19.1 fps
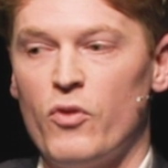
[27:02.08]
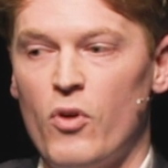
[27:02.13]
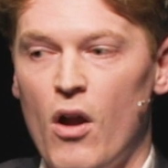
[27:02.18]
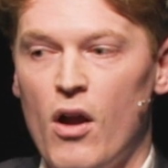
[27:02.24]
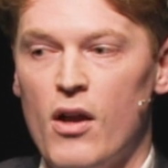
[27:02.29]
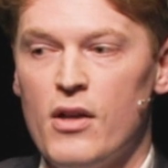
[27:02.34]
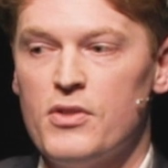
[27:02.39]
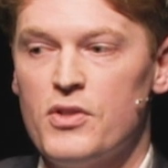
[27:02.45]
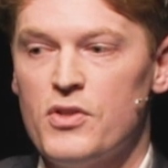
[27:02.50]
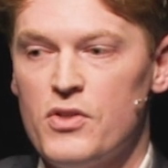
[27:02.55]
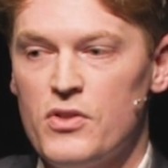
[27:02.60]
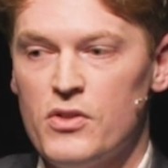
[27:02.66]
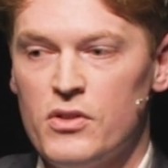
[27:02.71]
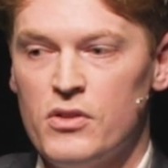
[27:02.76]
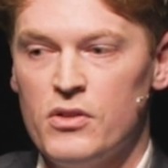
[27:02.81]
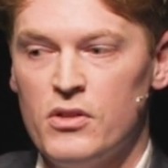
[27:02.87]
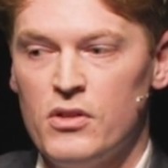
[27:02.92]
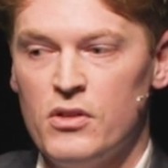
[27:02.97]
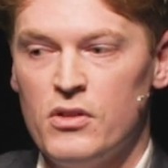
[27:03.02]
of Christ.
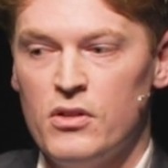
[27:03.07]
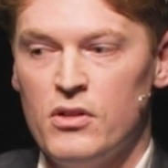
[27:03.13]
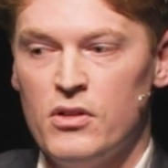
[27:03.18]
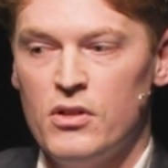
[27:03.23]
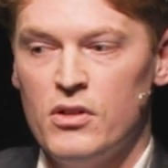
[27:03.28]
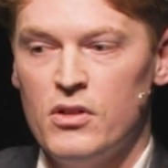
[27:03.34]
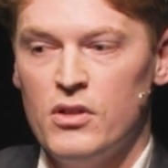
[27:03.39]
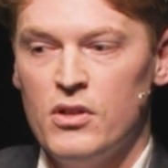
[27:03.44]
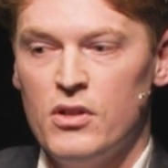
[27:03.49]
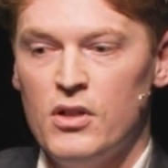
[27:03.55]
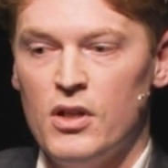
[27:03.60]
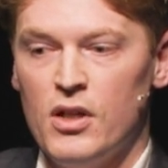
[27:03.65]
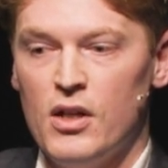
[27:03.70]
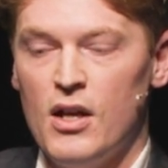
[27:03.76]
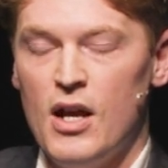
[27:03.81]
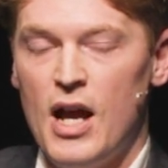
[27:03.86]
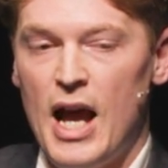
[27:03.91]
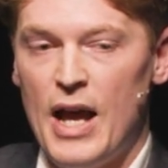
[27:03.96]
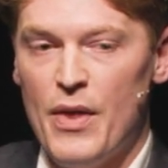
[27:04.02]

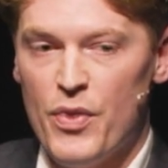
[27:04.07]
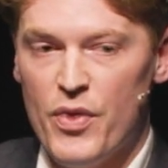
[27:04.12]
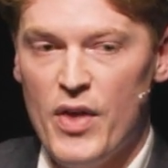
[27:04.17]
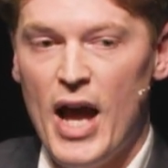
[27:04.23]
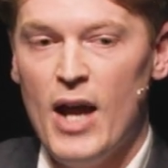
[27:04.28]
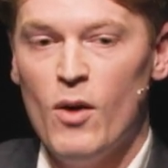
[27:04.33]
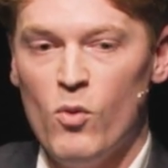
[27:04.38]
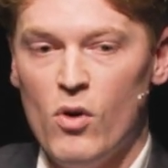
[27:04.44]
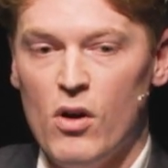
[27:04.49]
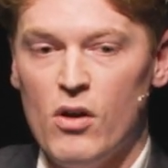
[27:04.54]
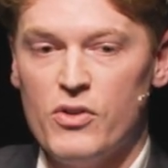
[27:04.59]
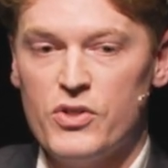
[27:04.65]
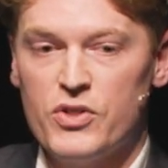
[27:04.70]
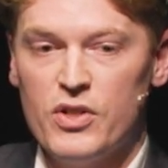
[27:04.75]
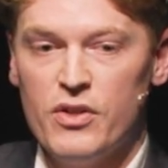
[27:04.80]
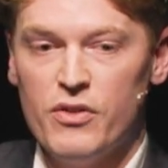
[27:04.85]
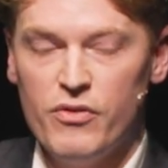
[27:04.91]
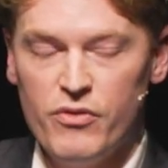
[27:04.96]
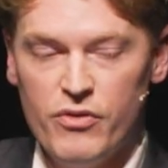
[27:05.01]
And that
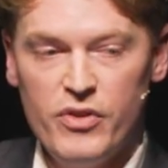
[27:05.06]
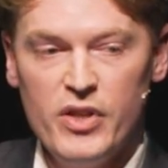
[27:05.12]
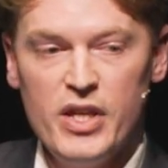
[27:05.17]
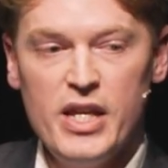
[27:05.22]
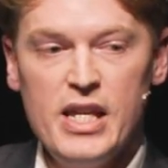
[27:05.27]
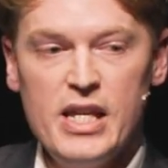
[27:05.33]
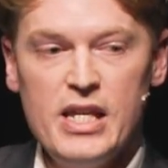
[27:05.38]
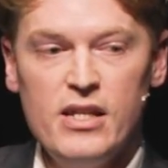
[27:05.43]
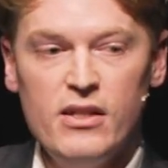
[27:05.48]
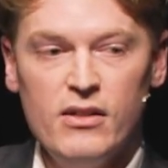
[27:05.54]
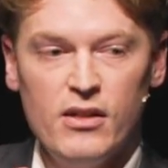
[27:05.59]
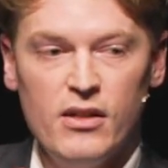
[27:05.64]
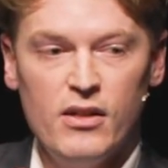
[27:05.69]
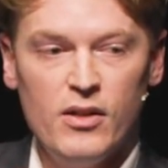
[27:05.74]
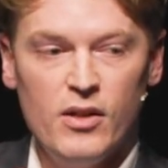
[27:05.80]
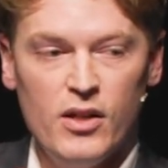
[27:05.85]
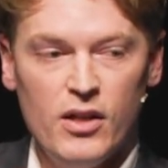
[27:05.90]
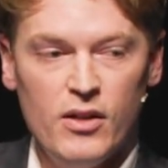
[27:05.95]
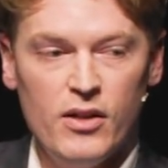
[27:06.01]
was the
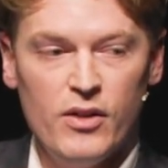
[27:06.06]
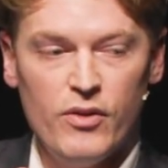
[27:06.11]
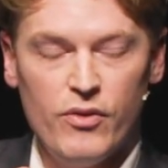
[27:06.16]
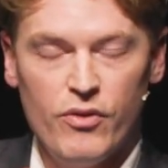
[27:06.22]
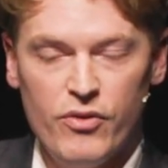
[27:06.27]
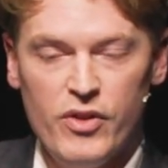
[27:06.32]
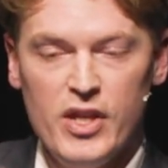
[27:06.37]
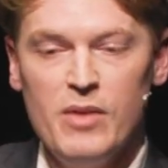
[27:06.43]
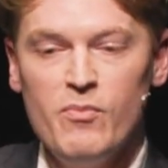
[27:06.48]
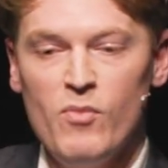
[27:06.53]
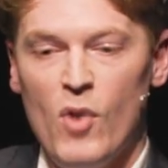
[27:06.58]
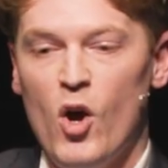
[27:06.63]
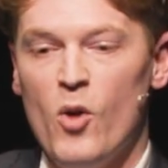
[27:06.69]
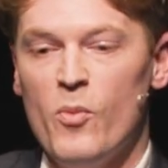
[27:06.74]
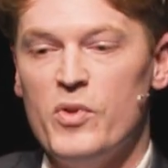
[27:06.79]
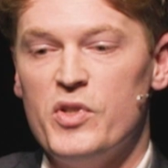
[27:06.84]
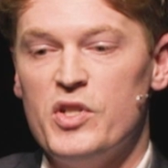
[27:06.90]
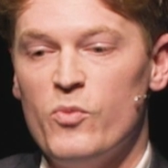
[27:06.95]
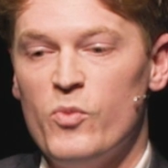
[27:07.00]

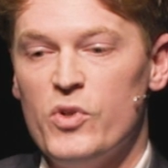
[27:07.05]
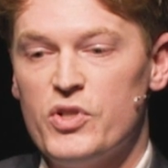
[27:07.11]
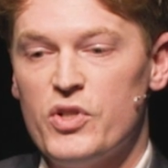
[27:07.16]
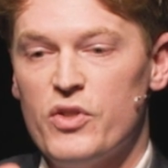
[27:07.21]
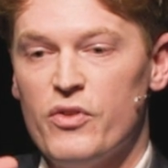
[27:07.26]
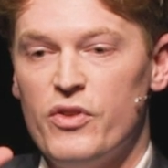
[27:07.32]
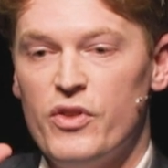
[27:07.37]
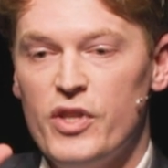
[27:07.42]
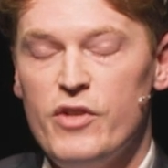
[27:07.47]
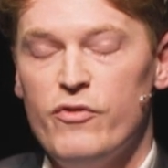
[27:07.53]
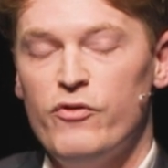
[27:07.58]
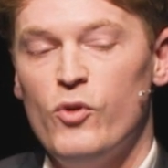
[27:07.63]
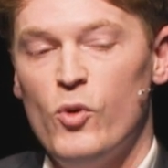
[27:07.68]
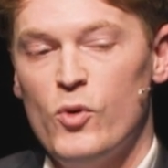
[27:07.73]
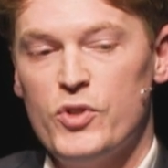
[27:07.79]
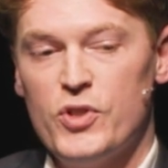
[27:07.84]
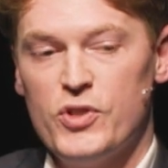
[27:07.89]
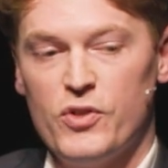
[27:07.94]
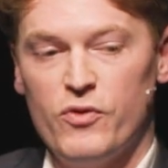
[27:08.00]
moment in which the
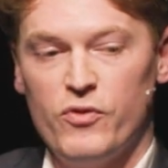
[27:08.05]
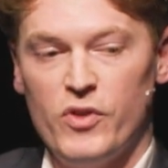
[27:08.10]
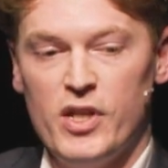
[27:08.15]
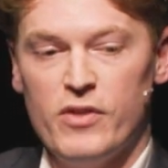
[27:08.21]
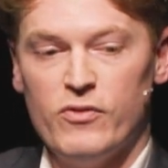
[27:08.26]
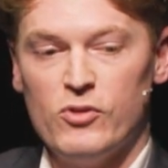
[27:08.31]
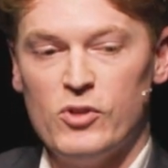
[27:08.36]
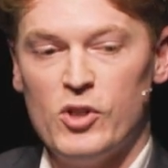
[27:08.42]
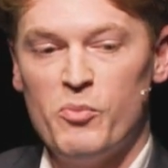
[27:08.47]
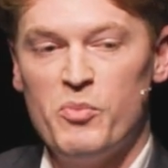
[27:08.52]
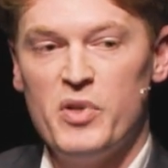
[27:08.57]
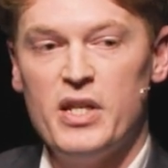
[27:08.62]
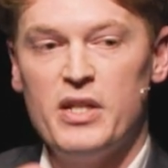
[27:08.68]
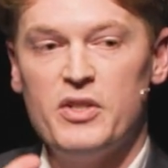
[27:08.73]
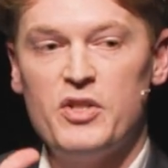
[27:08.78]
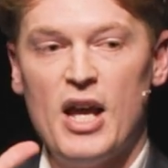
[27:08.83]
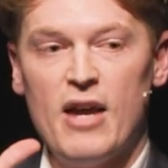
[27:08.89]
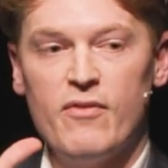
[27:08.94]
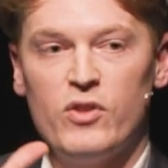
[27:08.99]
forces of evil
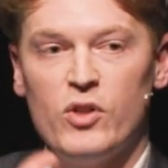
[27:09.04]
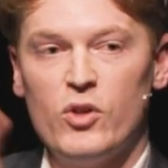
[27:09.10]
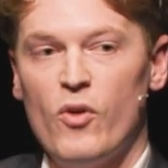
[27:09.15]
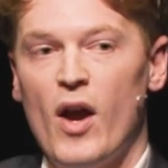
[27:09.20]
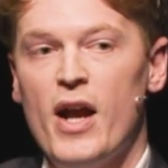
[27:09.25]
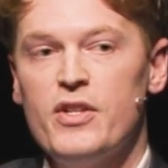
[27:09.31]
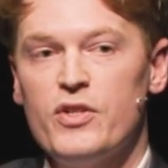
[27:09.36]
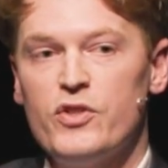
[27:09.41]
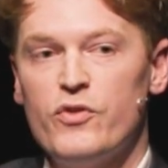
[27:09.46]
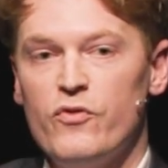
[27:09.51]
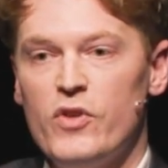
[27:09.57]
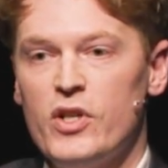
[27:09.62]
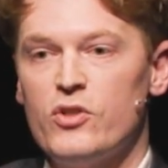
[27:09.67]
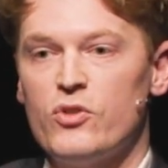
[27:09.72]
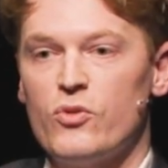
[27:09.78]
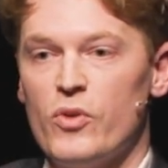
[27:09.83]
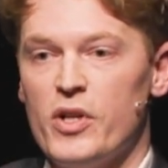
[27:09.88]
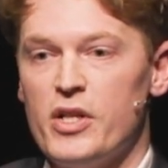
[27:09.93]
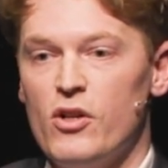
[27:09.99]
appeared to have the greatest
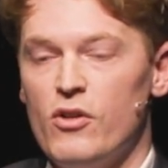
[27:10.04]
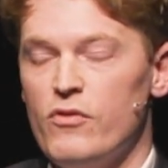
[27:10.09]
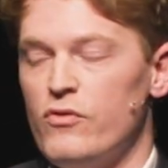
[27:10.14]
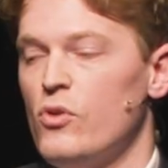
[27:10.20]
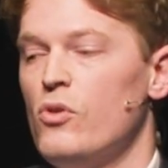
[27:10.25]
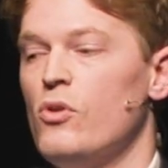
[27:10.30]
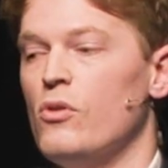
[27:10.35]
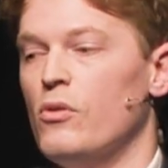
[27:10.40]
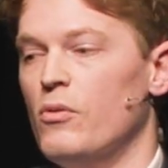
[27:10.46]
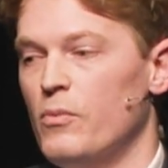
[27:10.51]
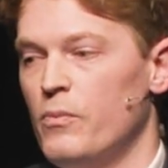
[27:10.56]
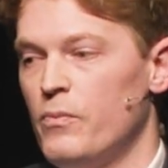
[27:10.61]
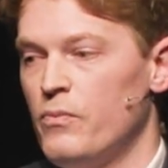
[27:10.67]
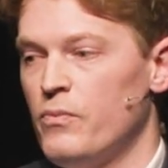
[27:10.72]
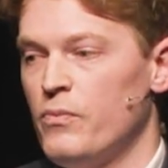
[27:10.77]
victory of all.